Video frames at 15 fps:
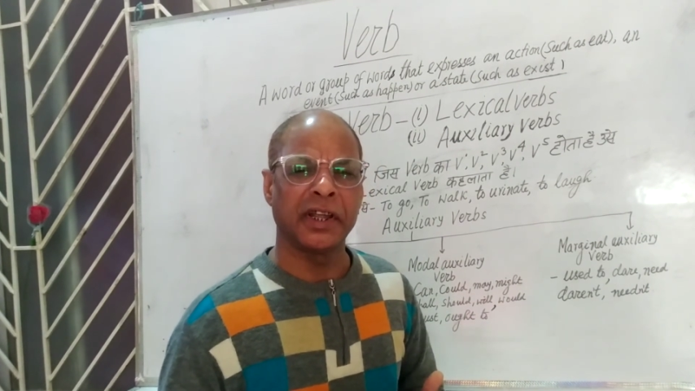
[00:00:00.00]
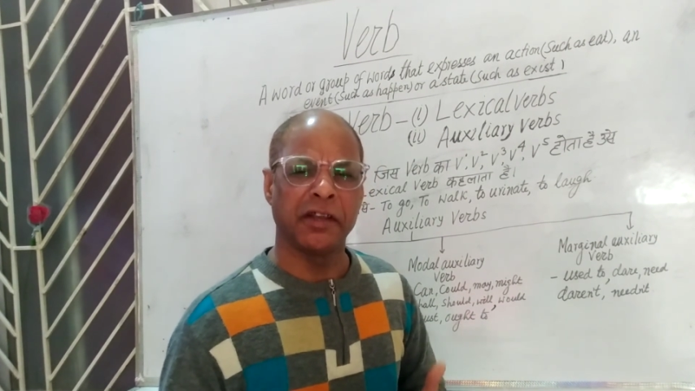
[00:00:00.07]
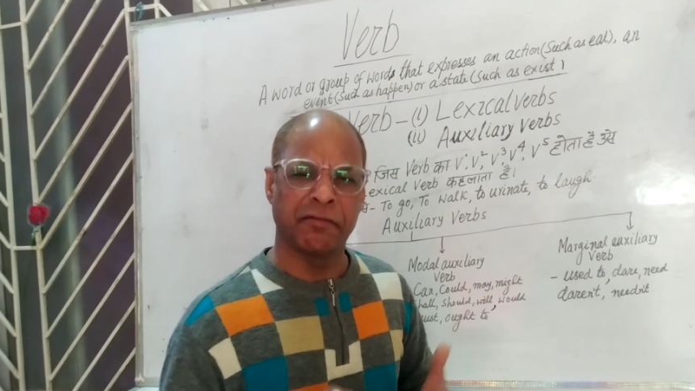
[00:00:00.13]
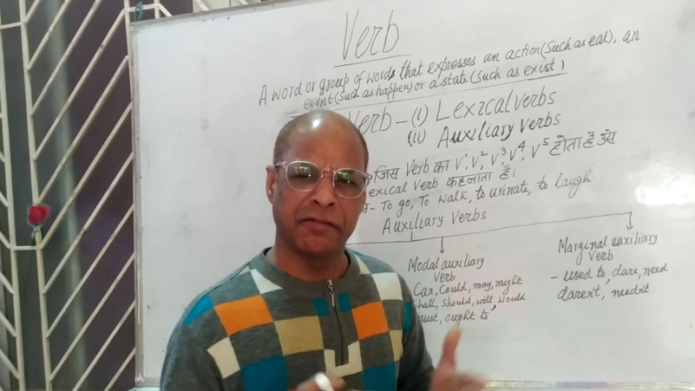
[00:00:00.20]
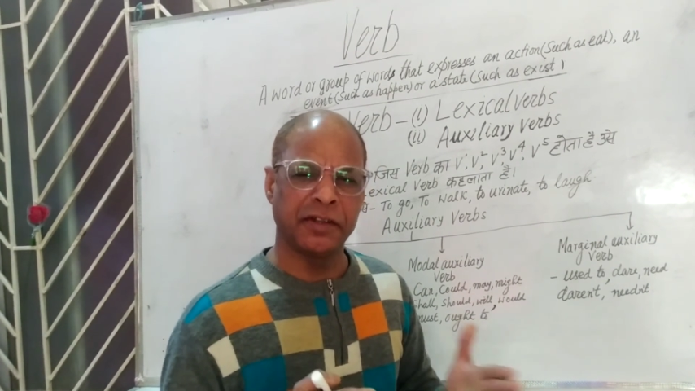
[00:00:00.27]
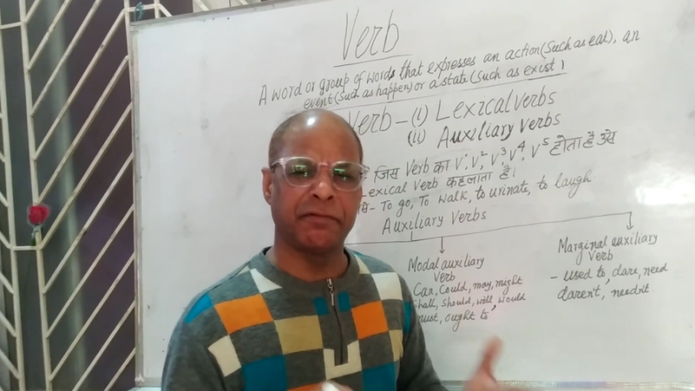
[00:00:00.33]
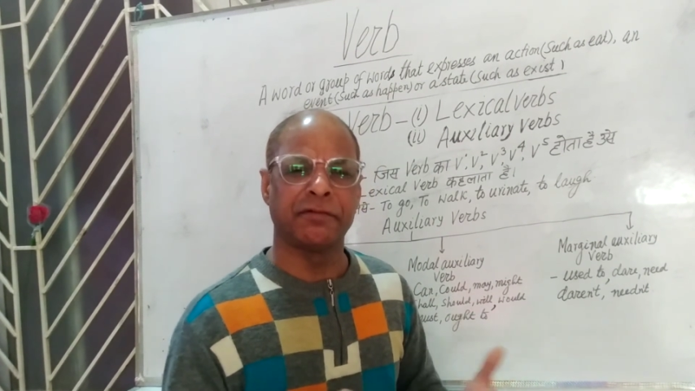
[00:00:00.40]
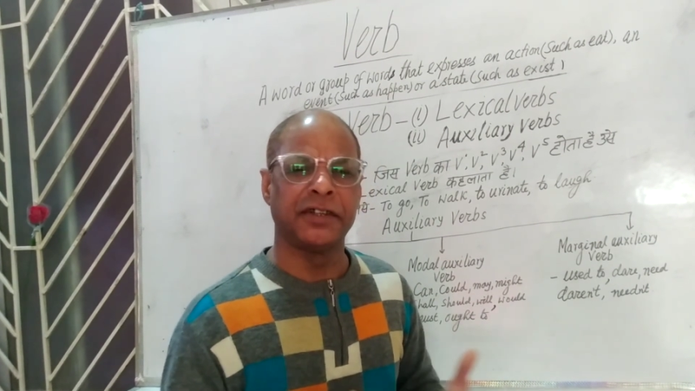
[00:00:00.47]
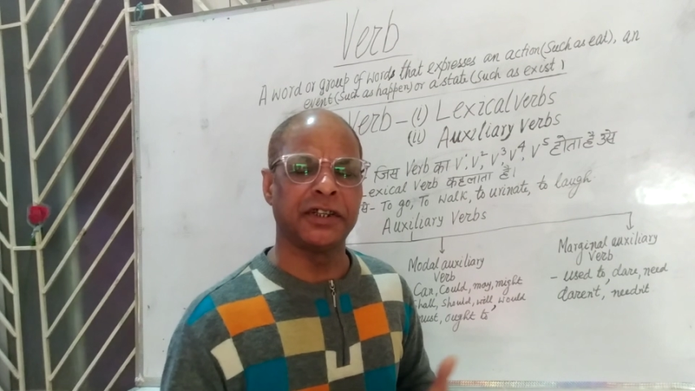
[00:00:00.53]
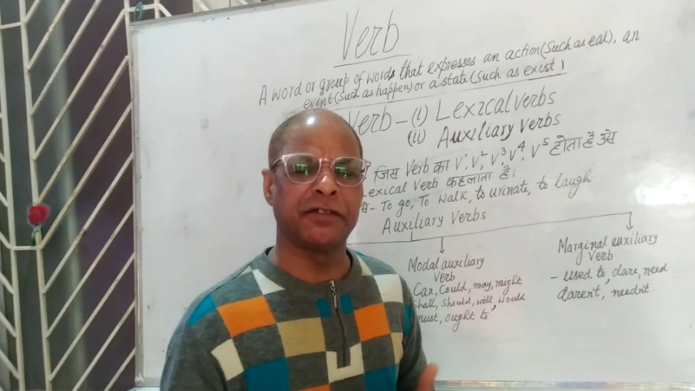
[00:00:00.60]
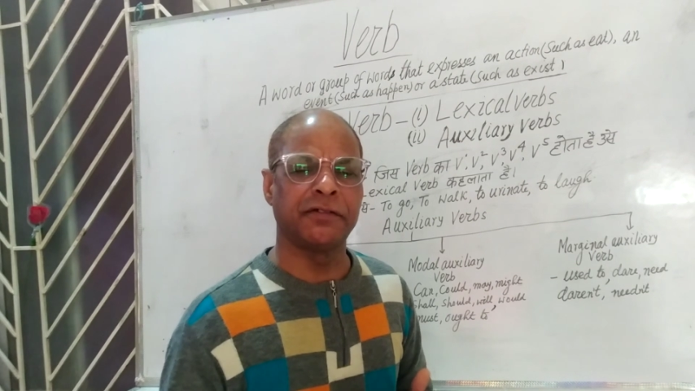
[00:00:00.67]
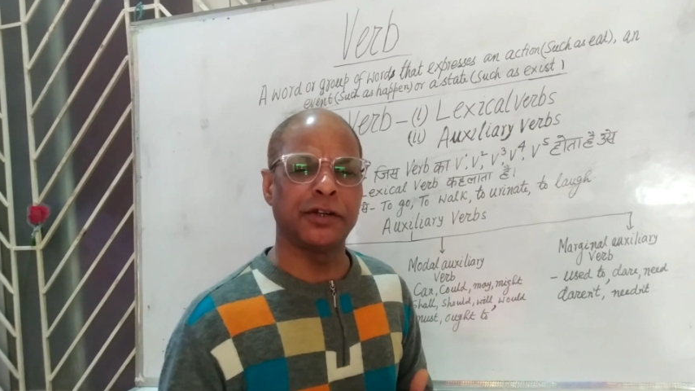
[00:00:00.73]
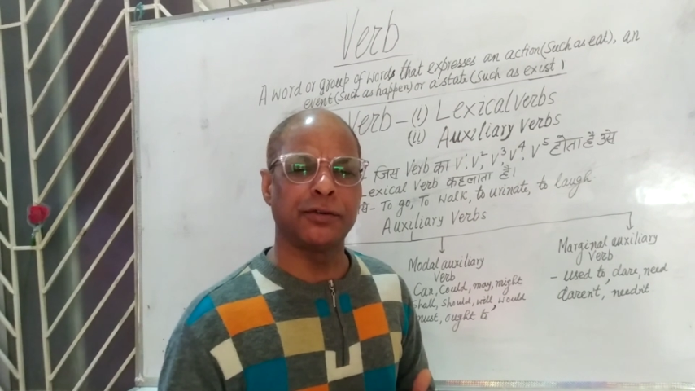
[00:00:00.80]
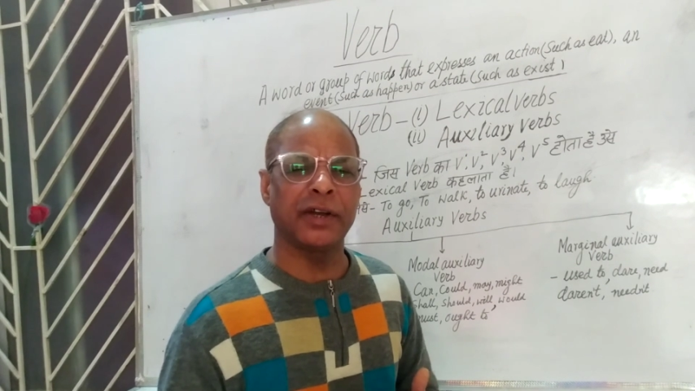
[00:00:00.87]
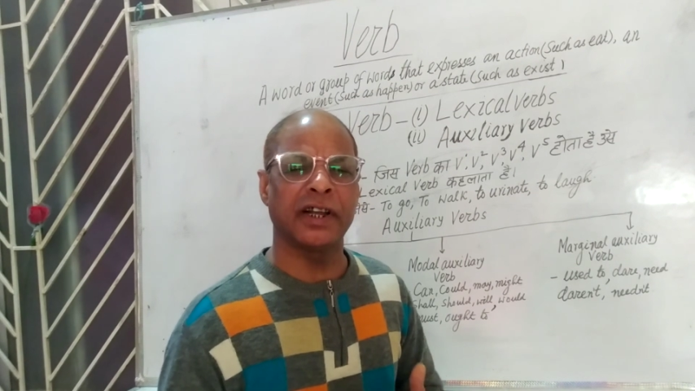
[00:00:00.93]
If
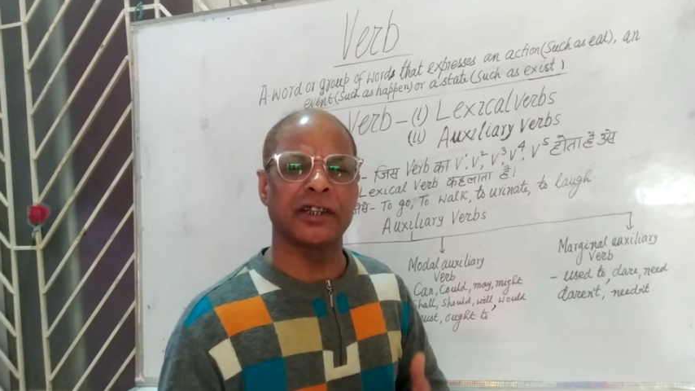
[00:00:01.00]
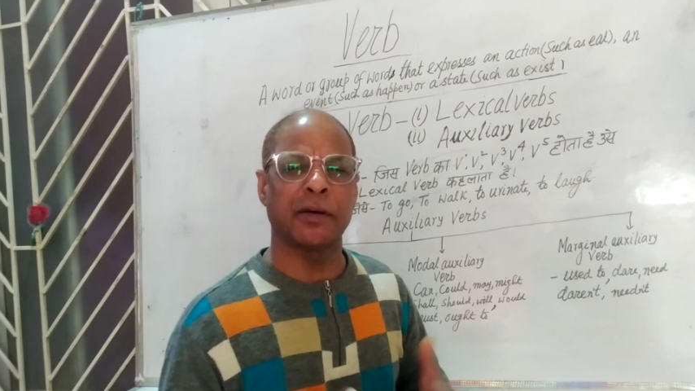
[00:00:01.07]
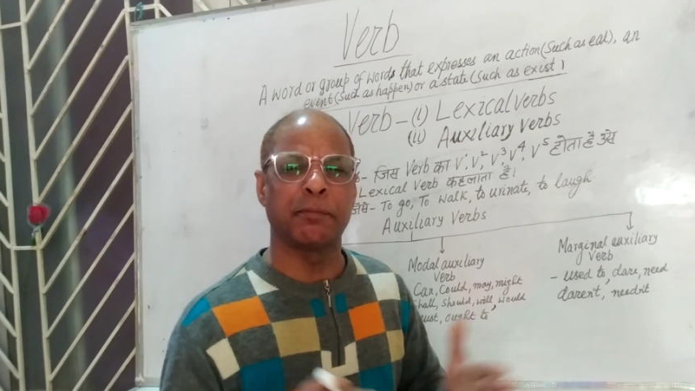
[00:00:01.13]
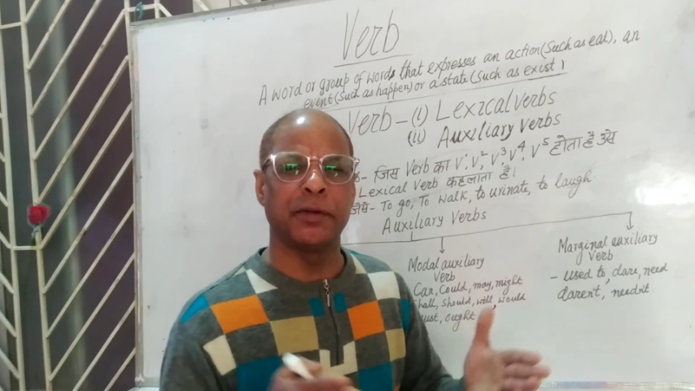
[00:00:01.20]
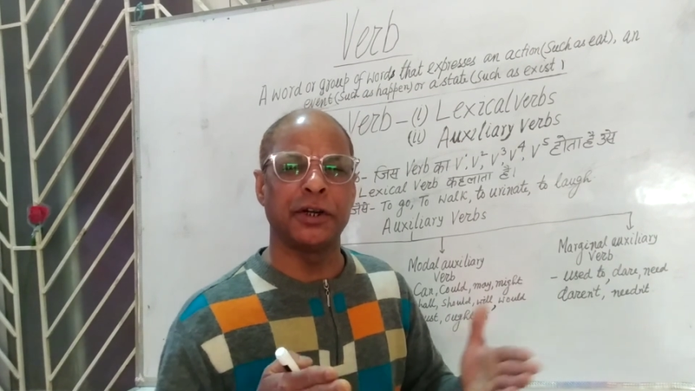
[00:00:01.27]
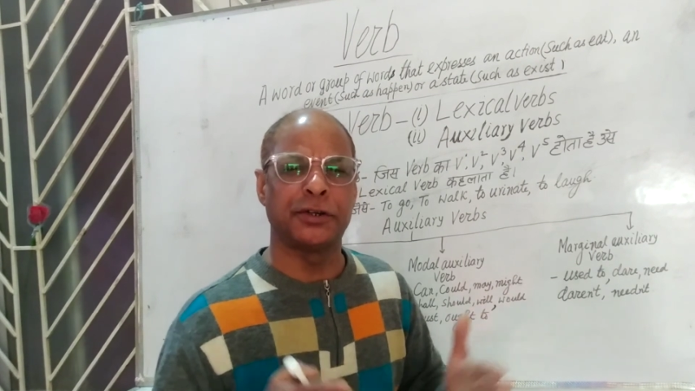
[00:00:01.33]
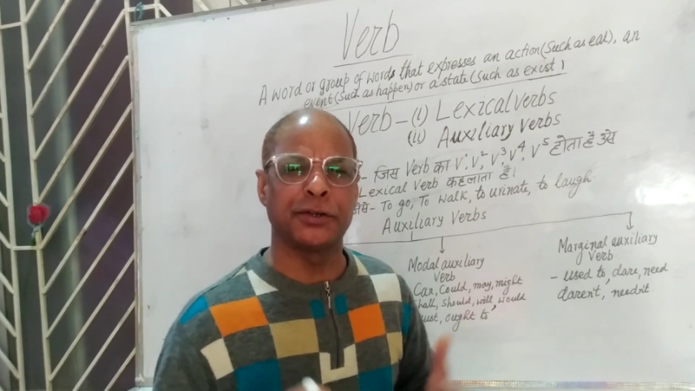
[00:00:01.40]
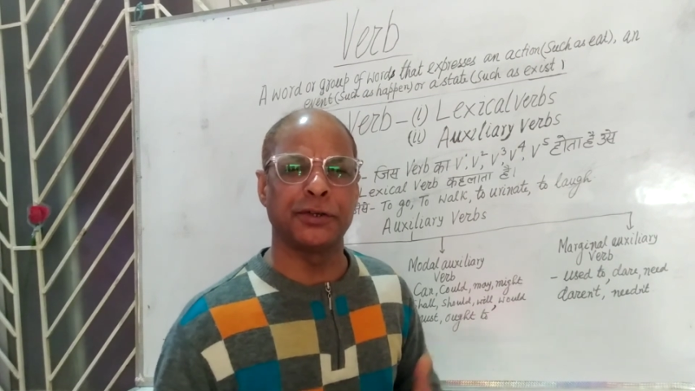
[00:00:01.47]
this video has appealed